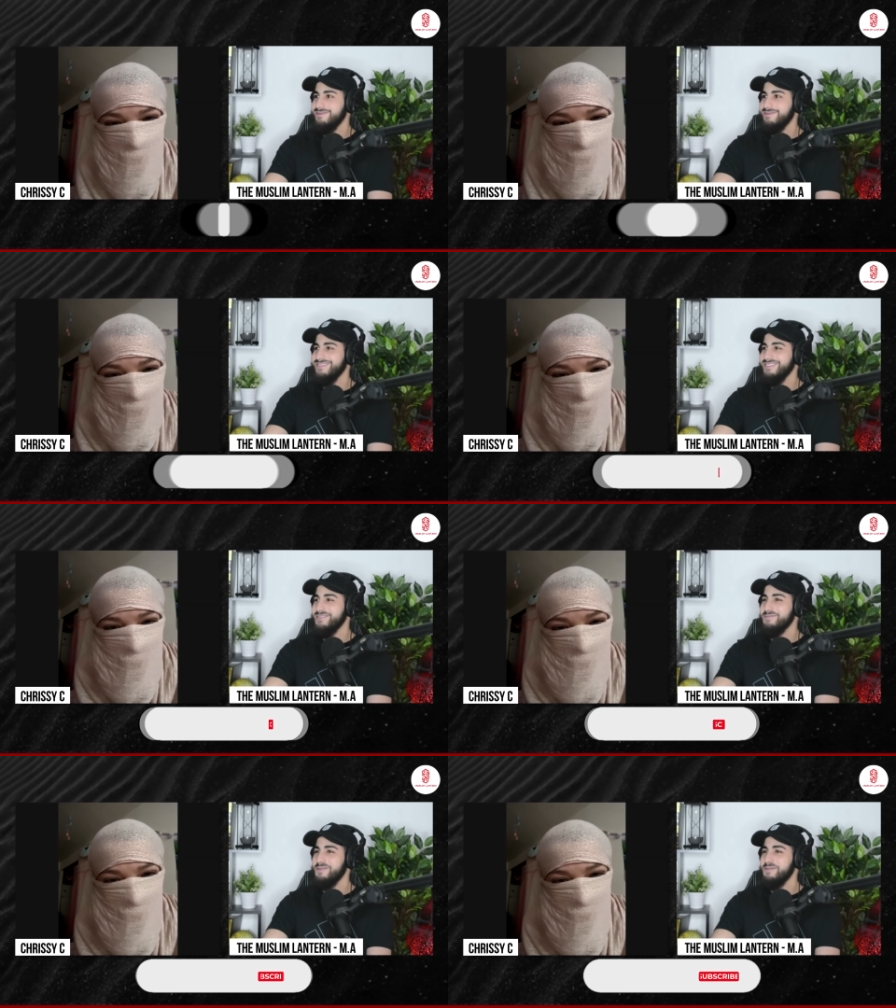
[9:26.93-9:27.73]
No
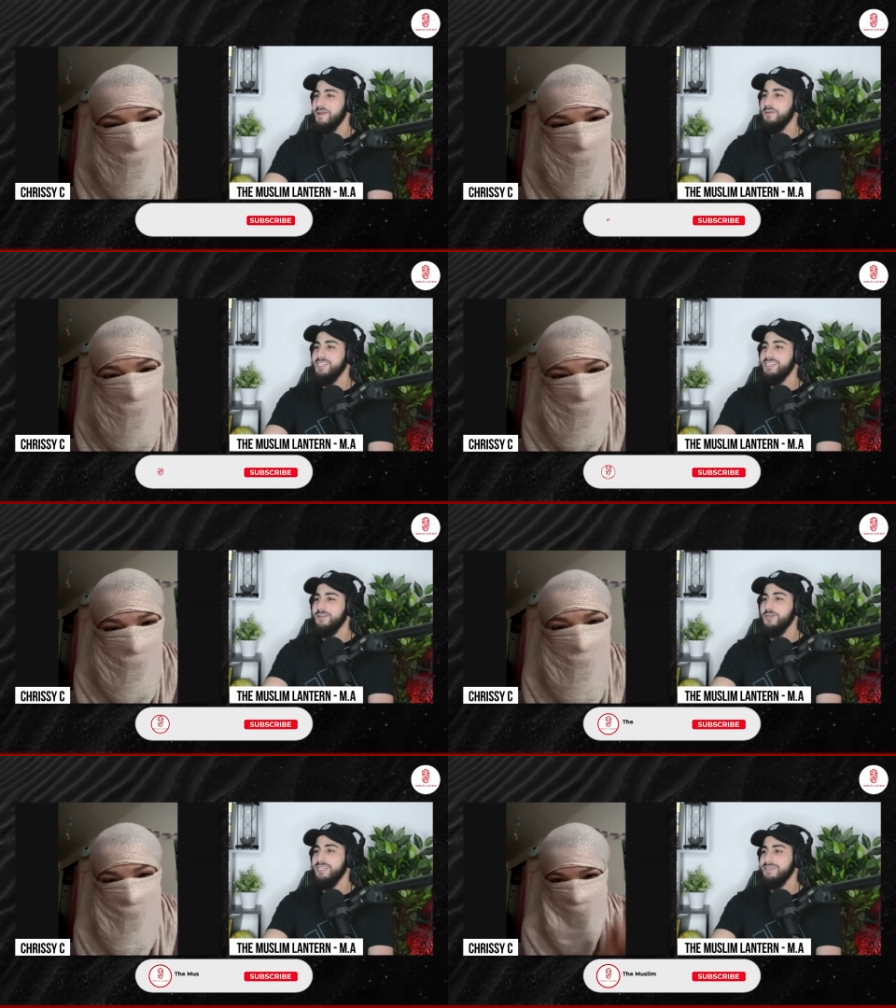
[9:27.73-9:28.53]
problem. I appreciate it.
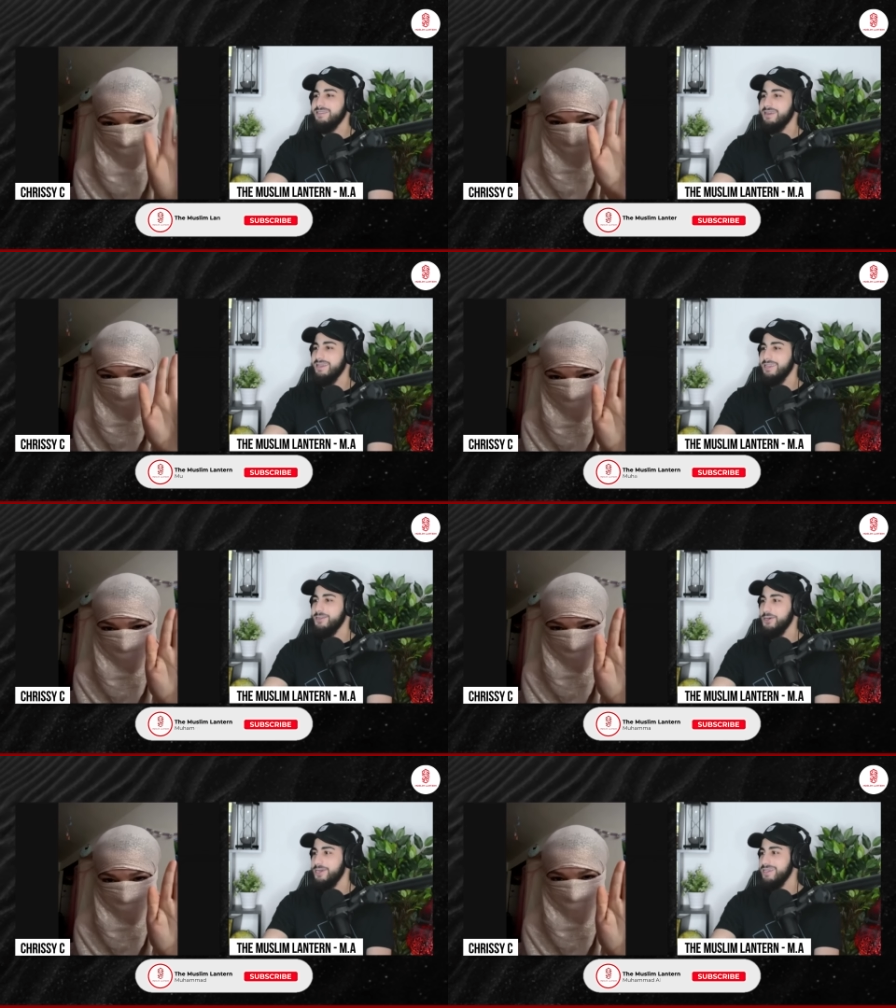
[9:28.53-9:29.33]
Okay, sister, I'll let you
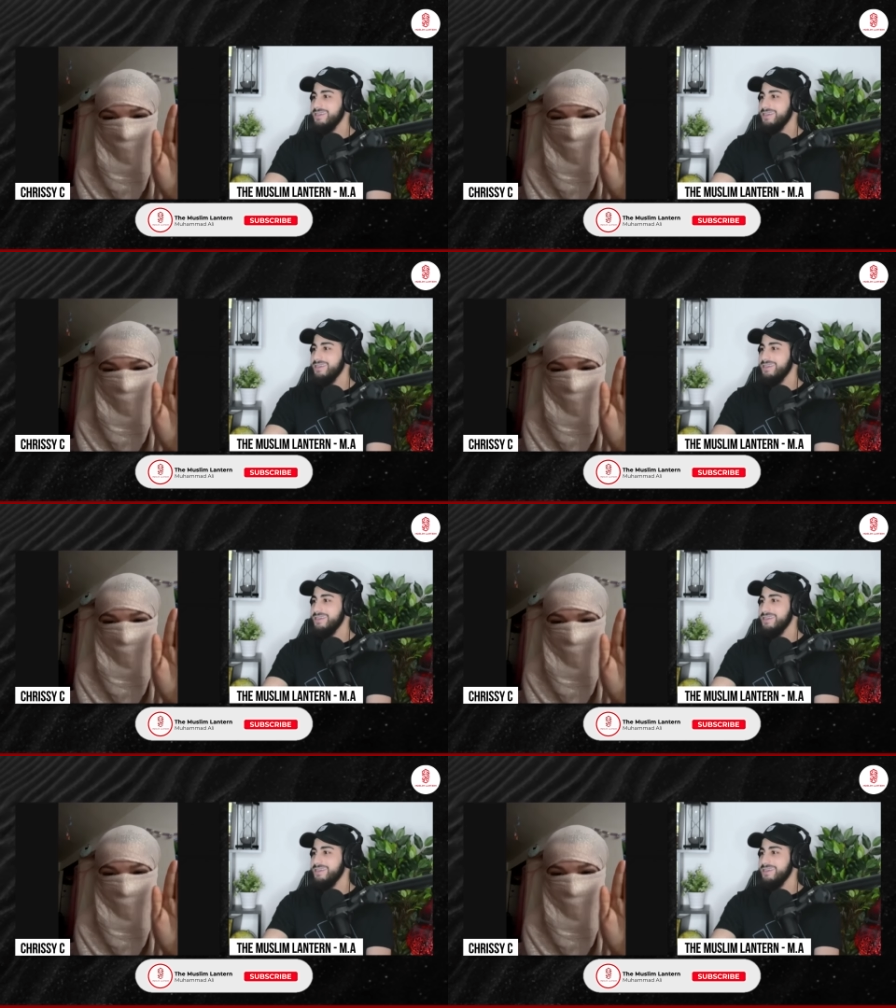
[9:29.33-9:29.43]
go.